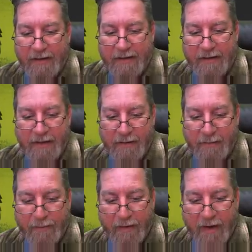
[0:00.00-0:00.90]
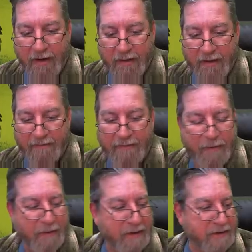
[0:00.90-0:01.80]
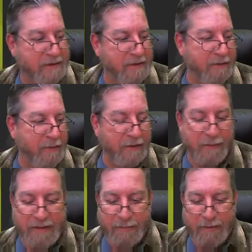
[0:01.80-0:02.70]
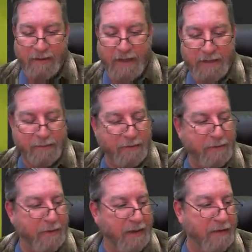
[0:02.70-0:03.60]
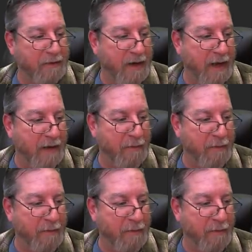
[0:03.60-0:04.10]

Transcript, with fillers: You know, we're all influenced, whether we realize we're doing it or not.